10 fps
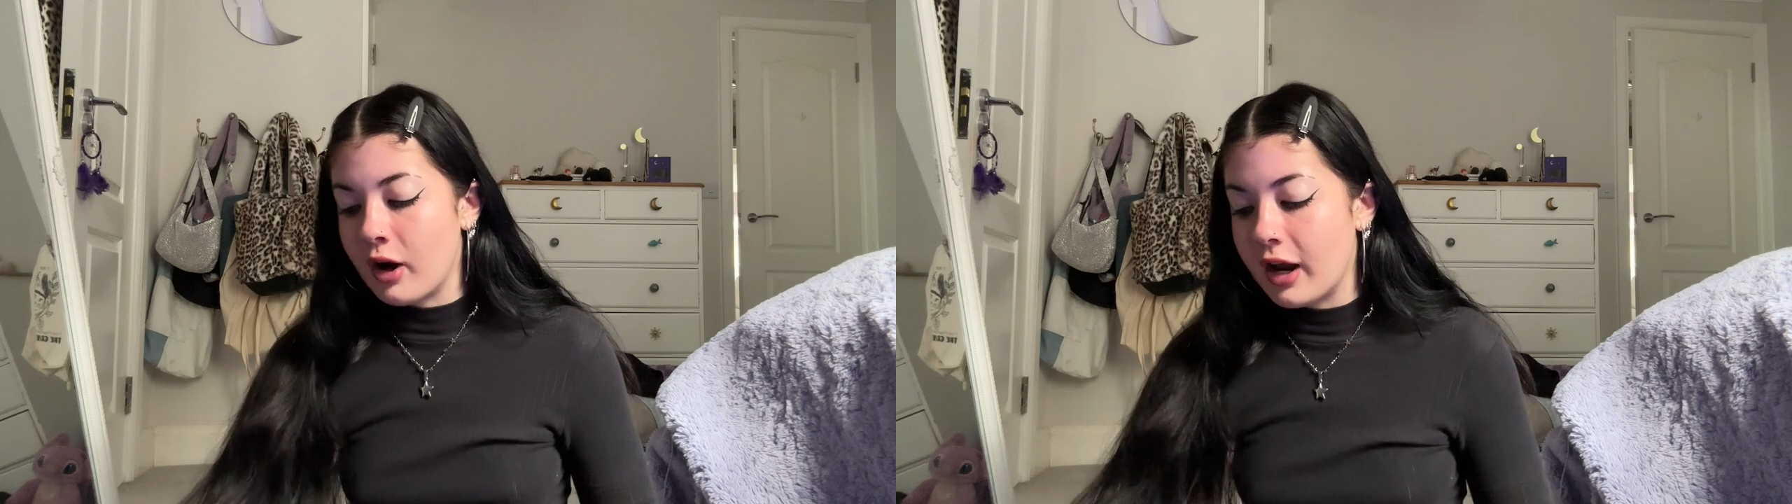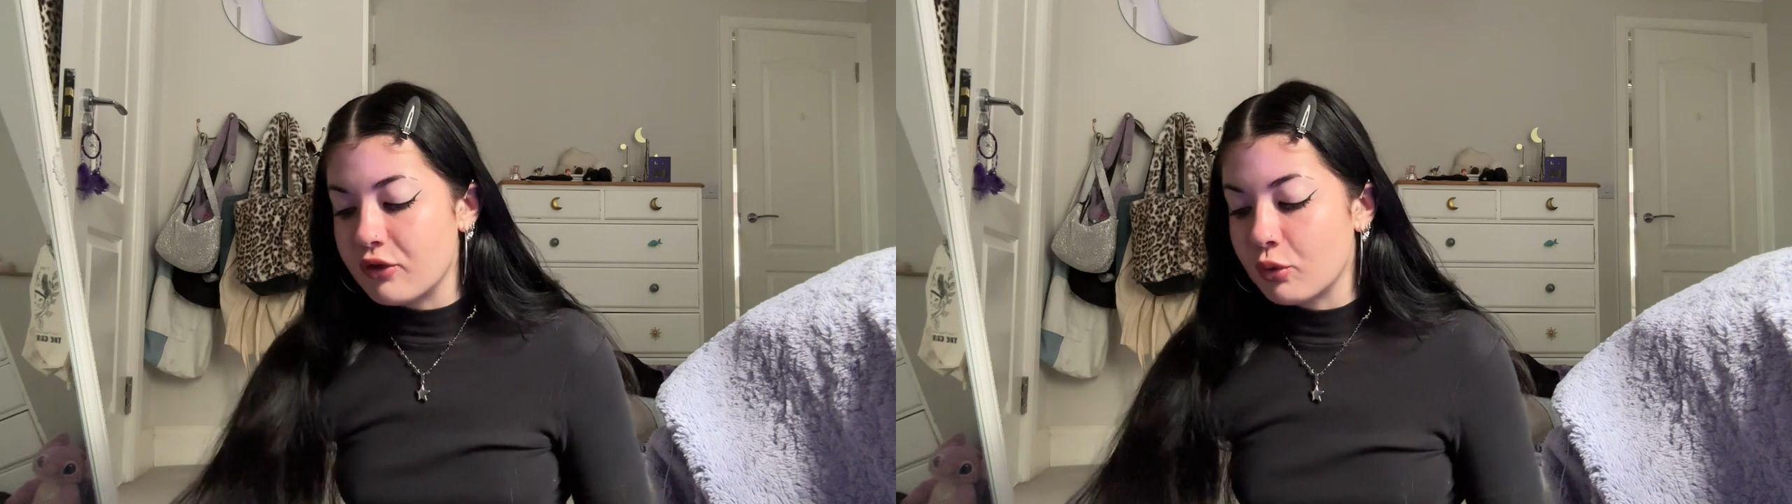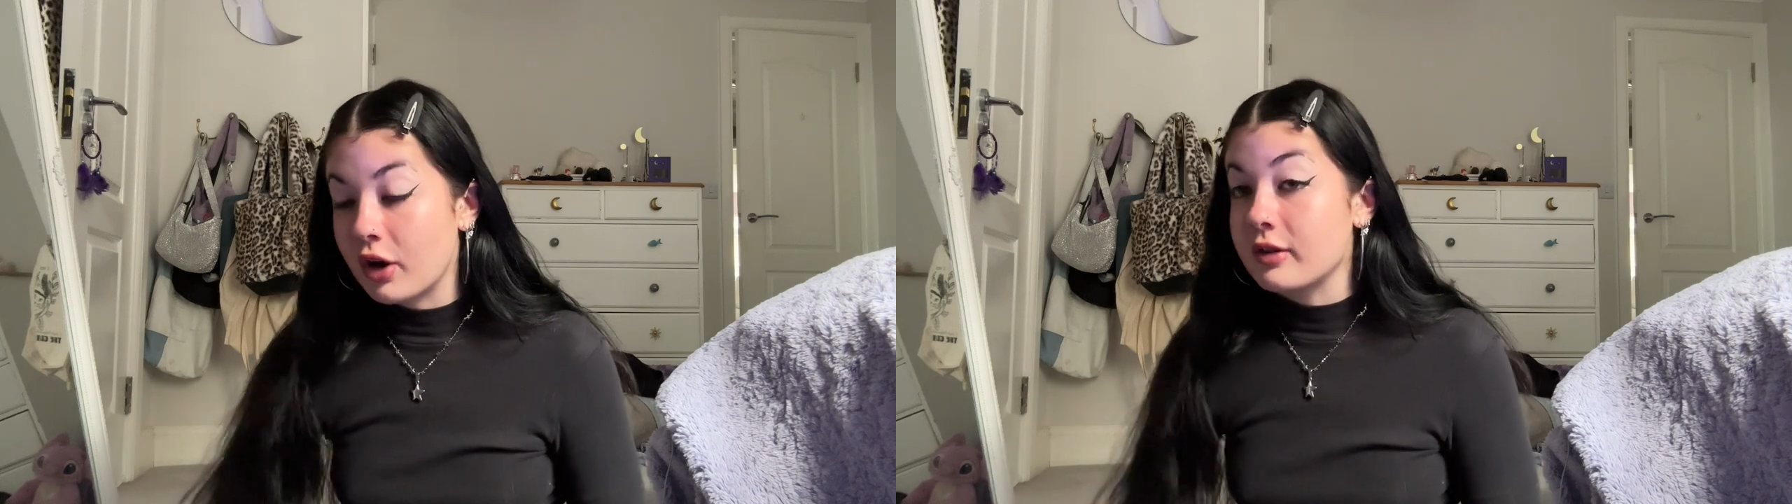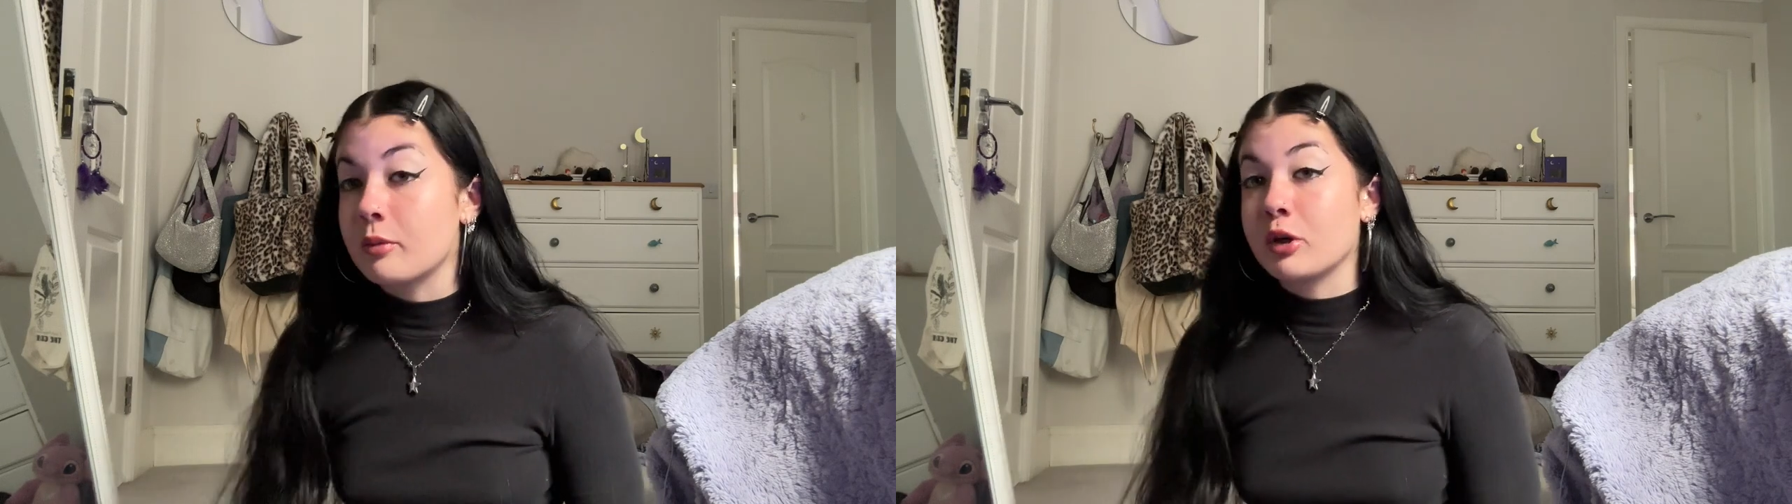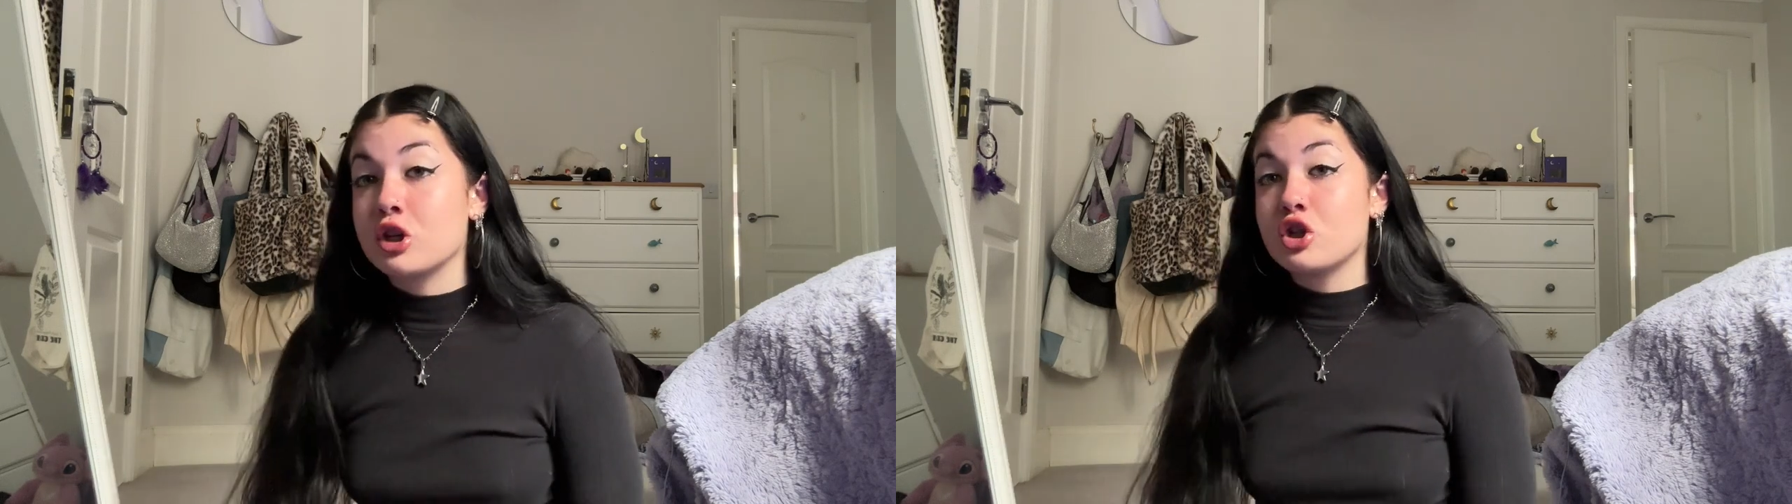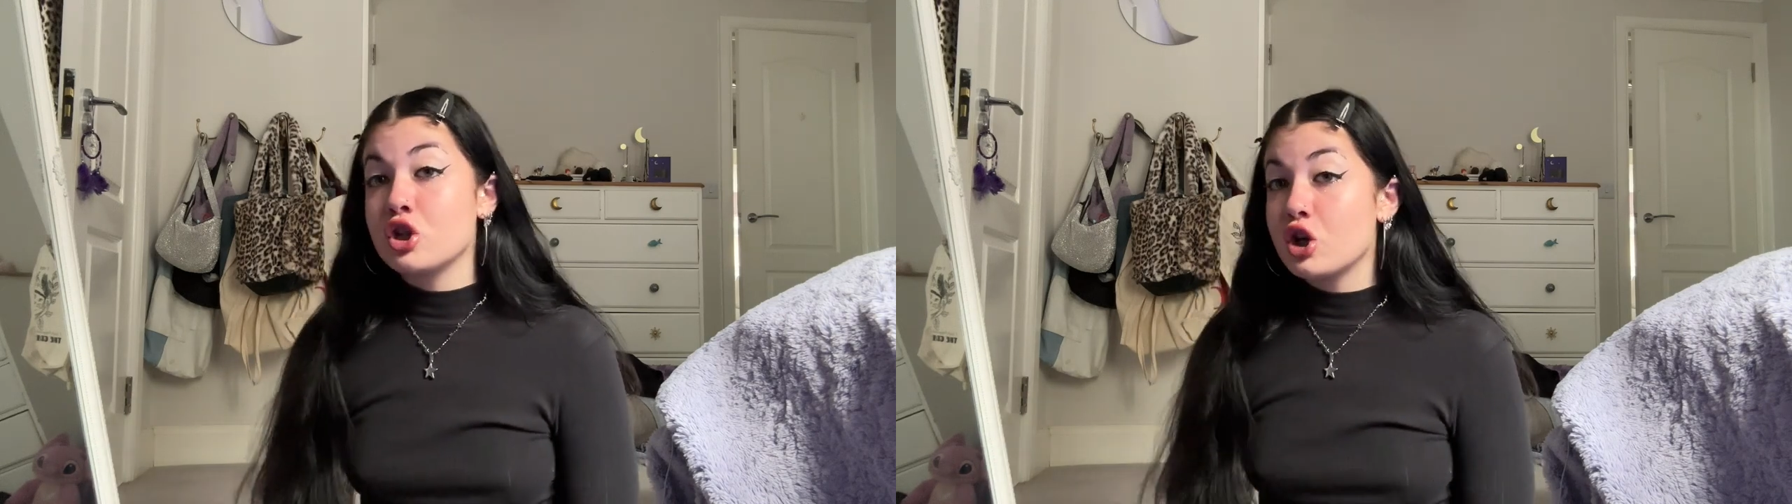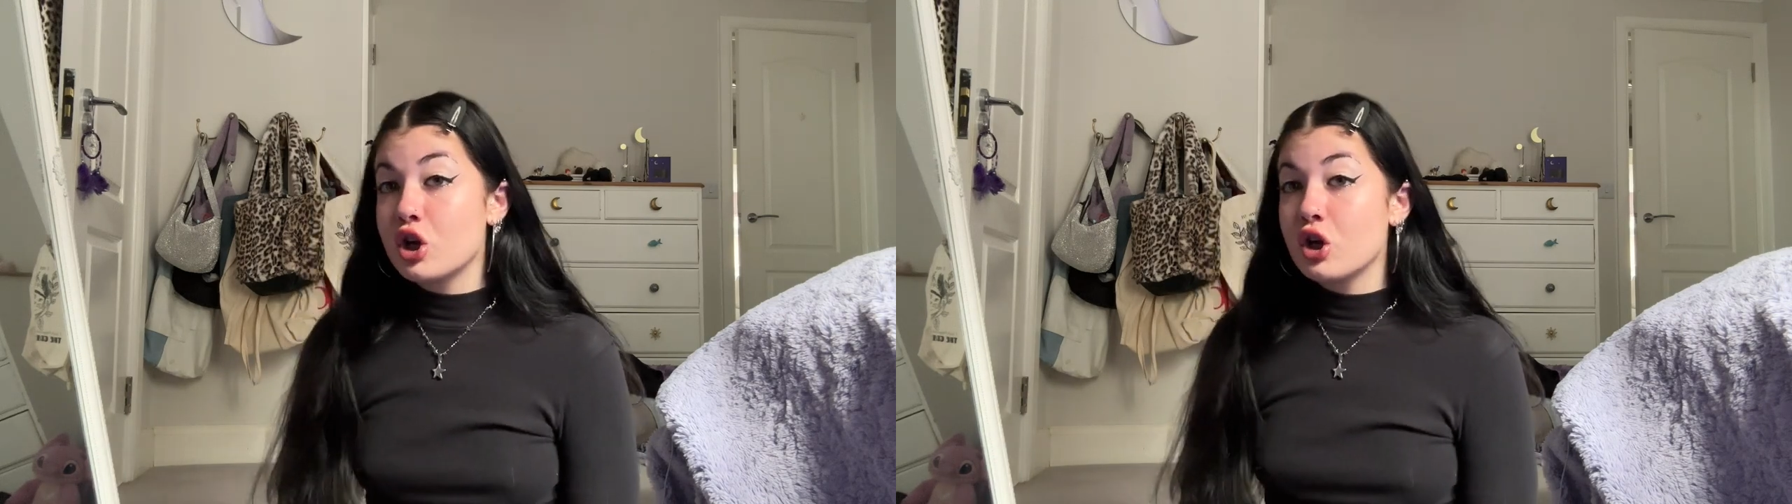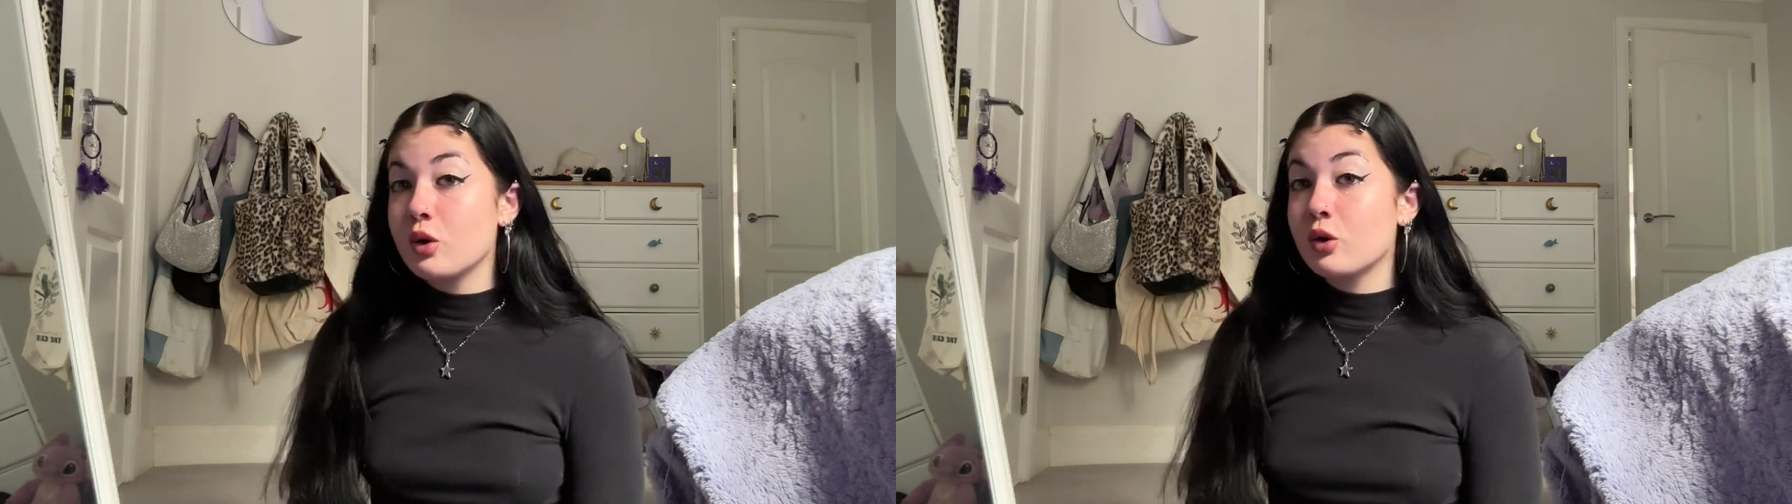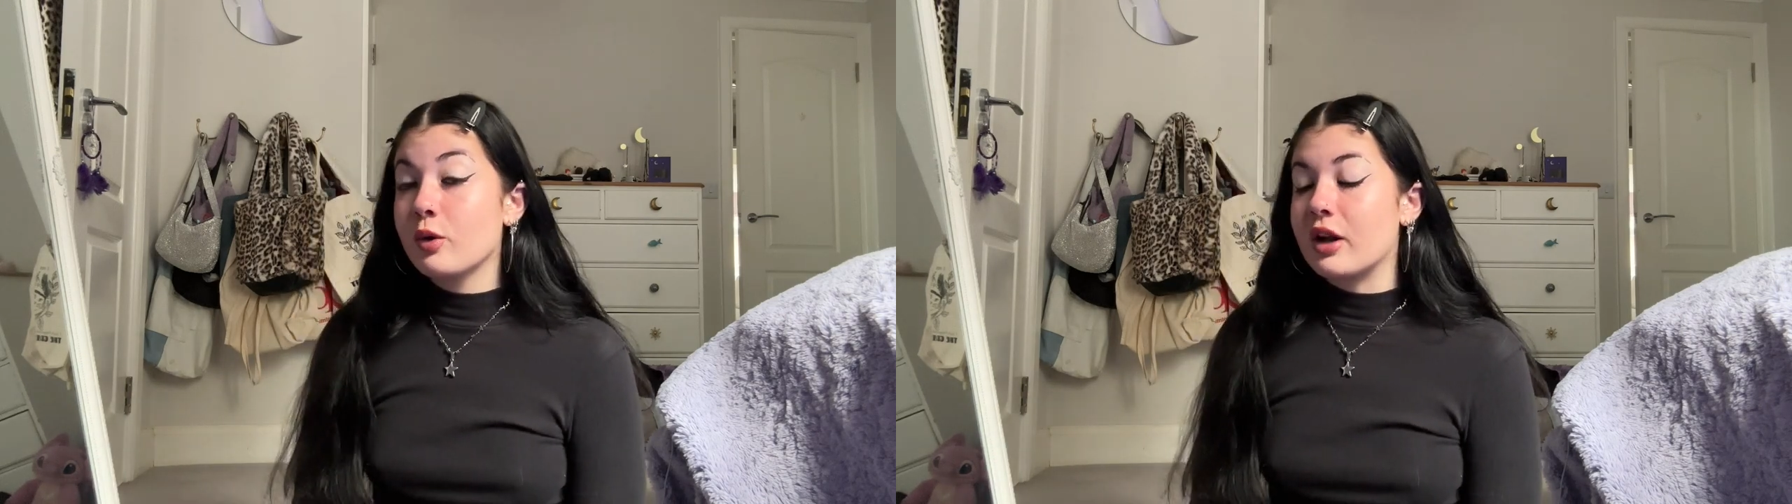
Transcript: Like, do you want to go somewhere new?